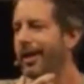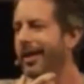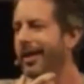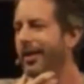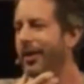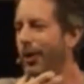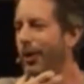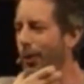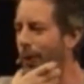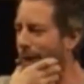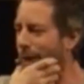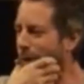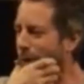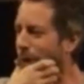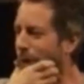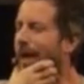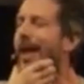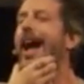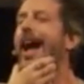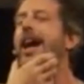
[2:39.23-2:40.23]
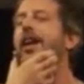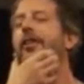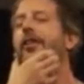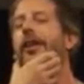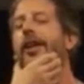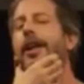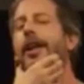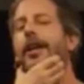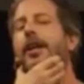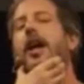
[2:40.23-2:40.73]
that we all
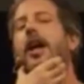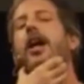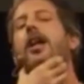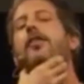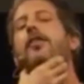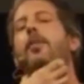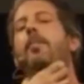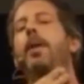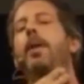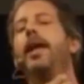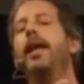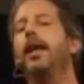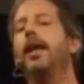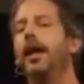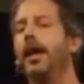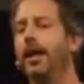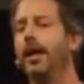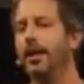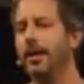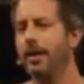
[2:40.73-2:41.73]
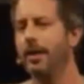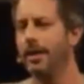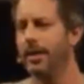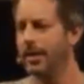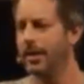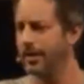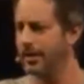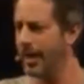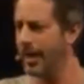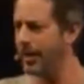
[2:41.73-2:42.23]
carry in kind of a pillar
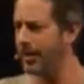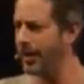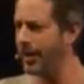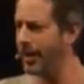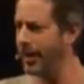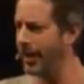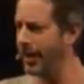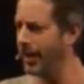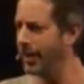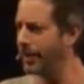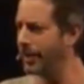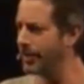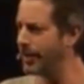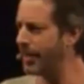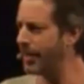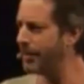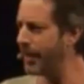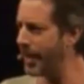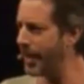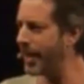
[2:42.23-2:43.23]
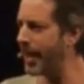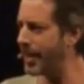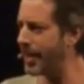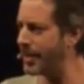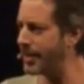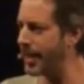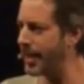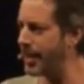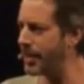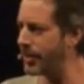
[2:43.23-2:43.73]
down here. Does that make any
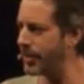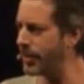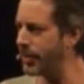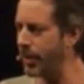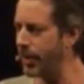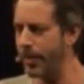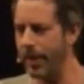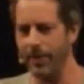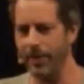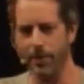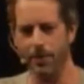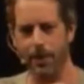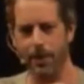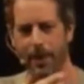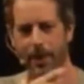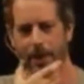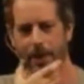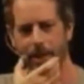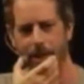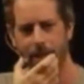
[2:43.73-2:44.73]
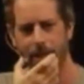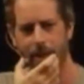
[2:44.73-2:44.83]
sense? You know about this pillar?